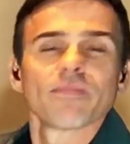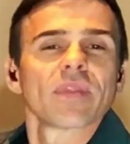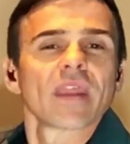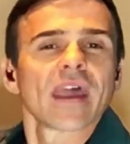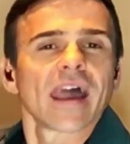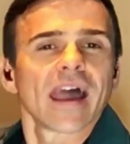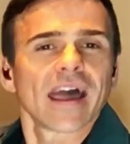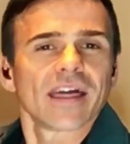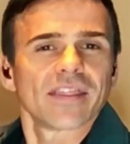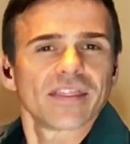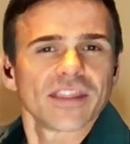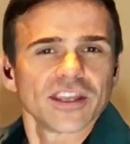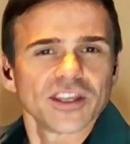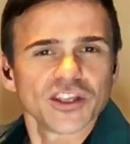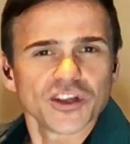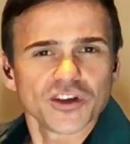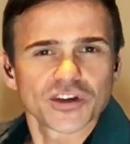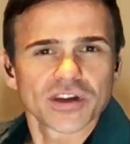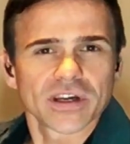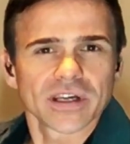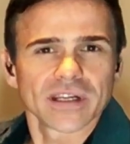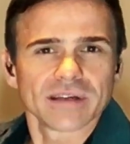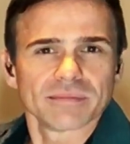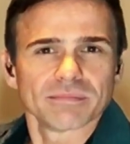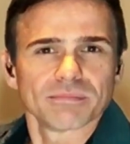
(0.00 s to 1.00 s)
and then you
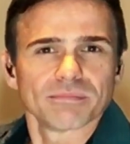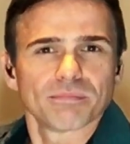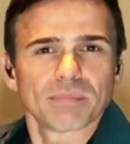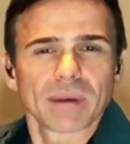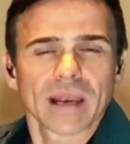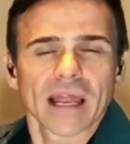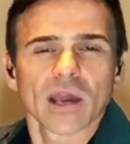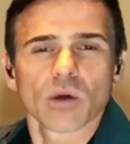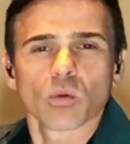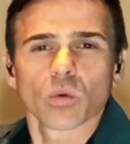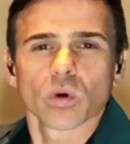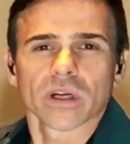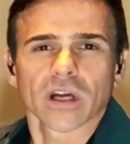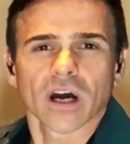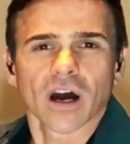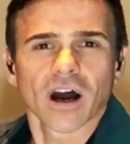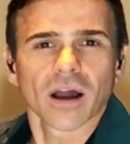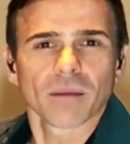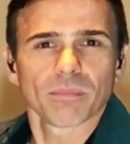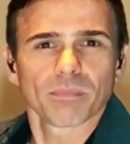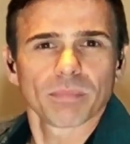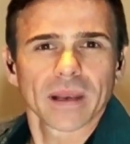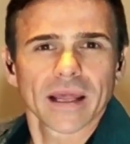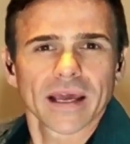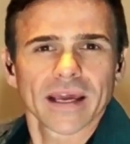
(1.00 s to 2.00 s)
can play what I
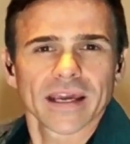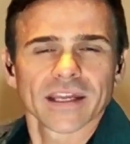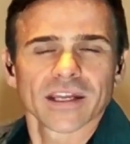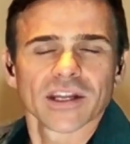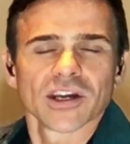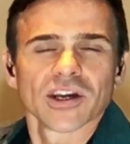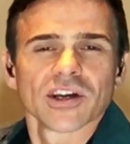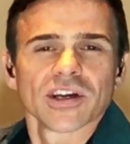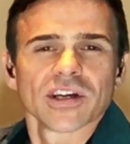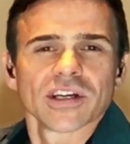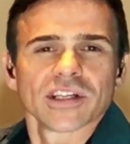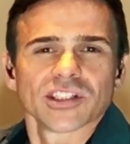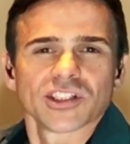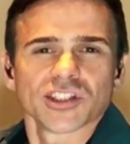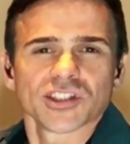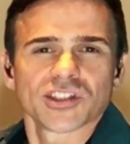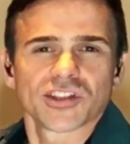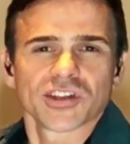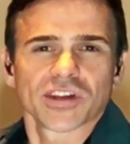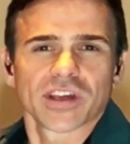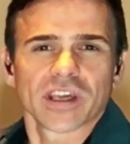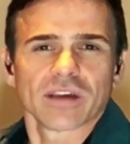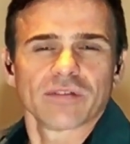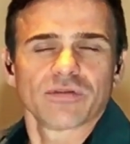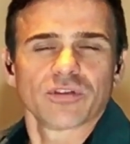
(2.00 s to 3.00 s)
played, just to
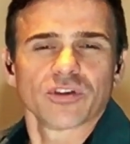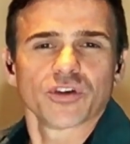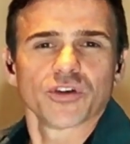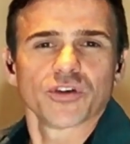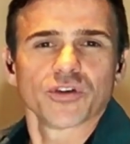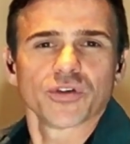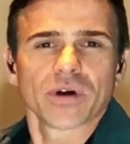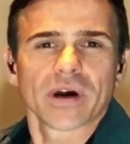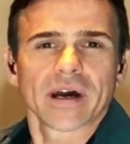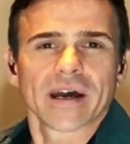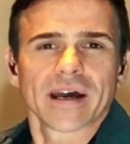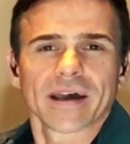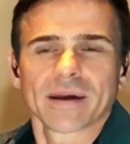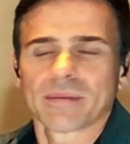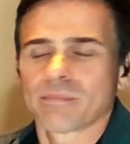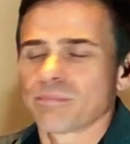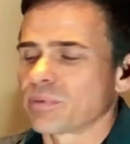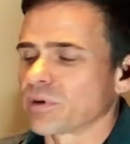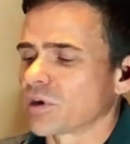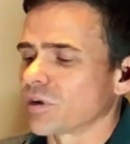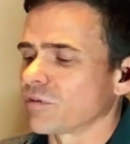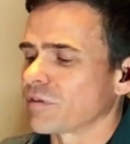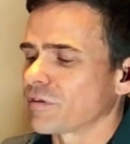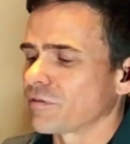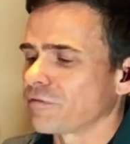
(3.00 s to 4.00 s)
give you a bit
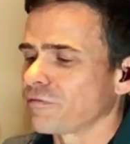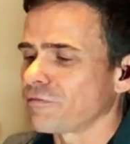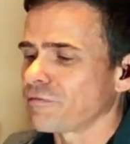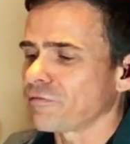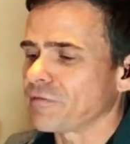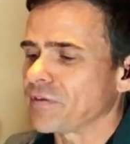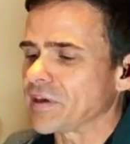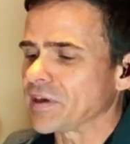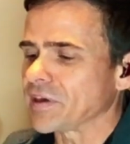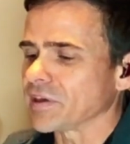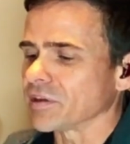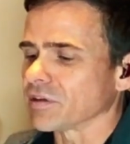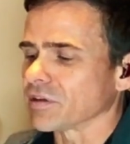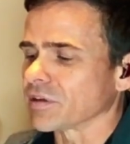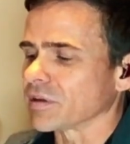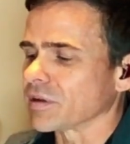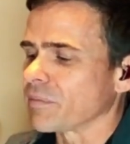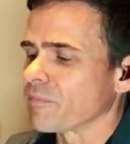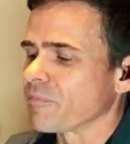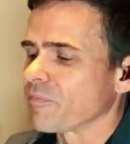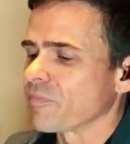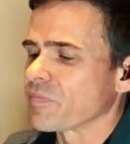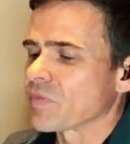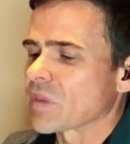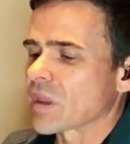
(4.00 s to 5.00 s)
of a feel
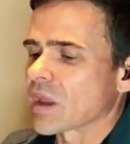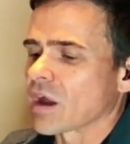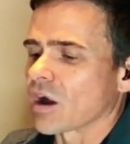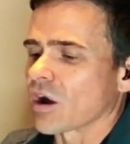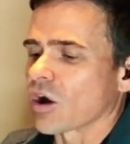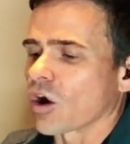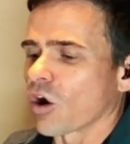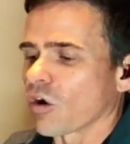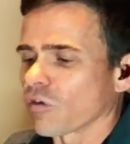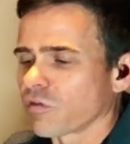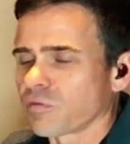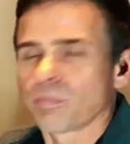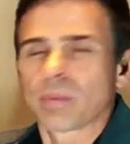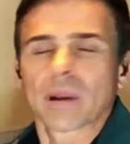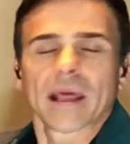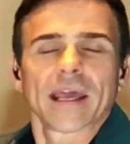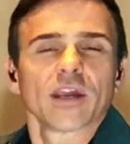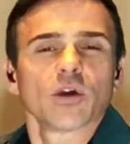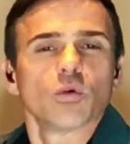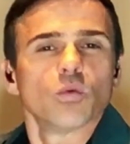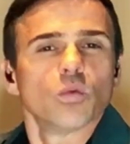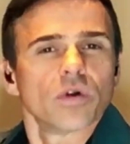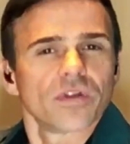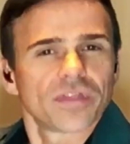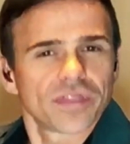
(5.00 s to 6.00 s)
of
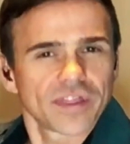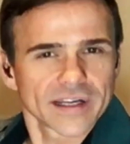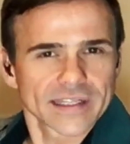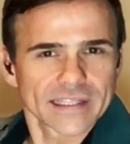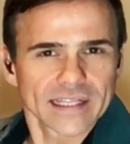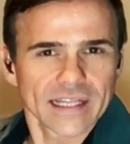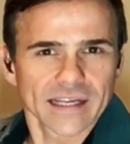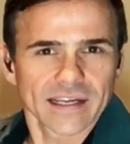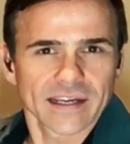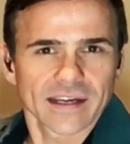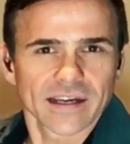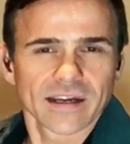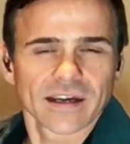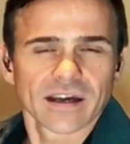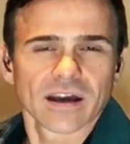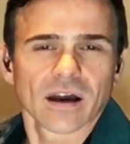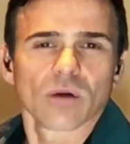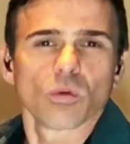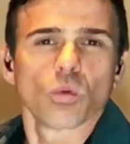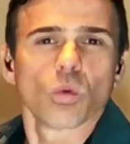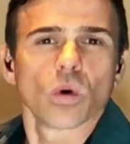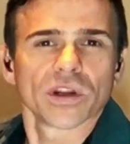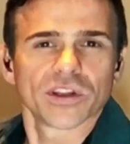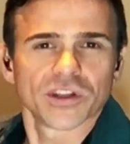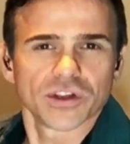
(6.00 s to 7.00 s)
playing with the click of
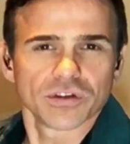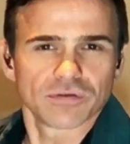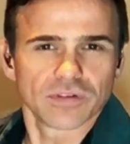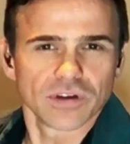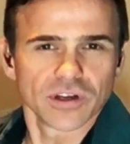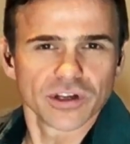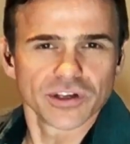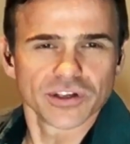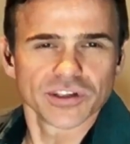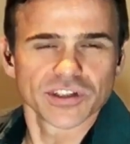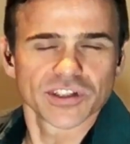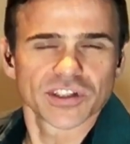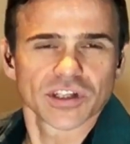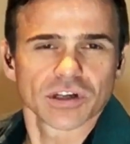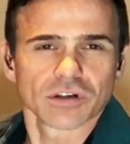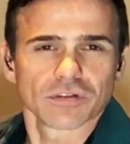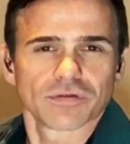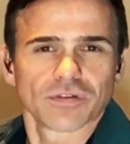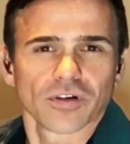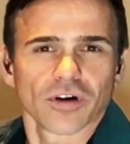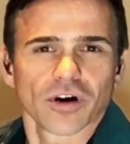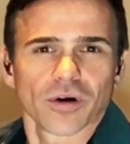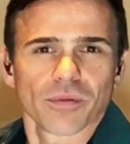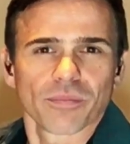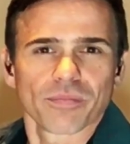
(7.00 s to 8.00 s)
what you've learned so
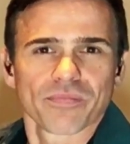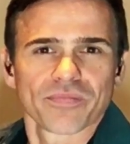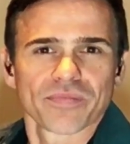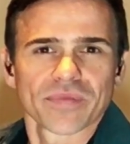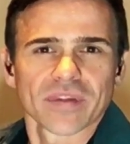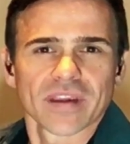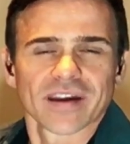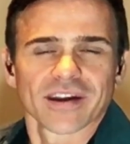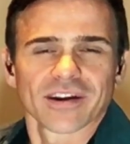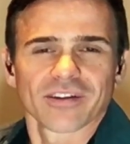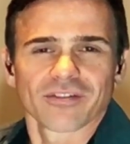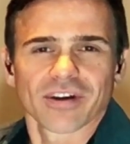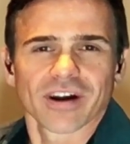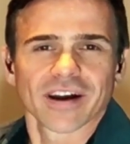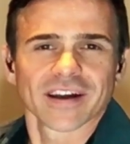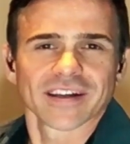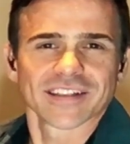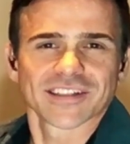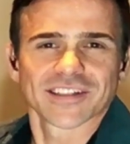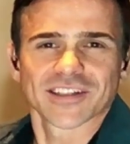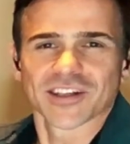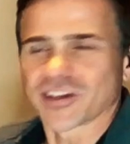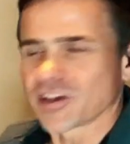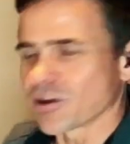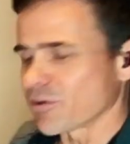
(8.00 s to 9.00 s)
far. Right,
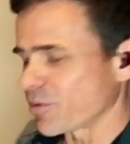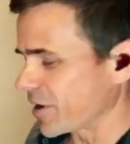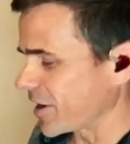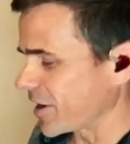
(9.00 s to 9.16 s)
so here we